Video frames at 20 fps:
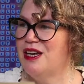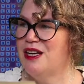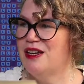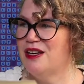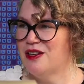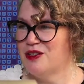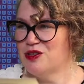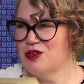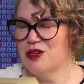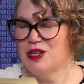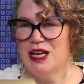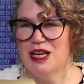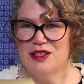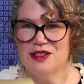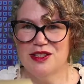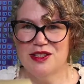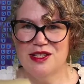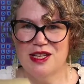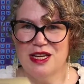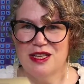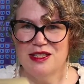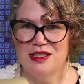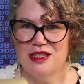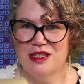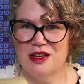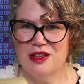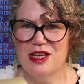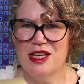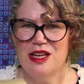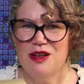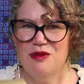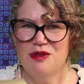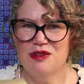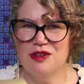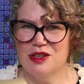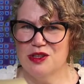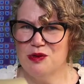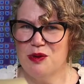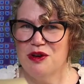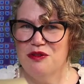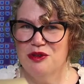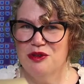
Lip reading: and so they had to send. I think he was like 12 or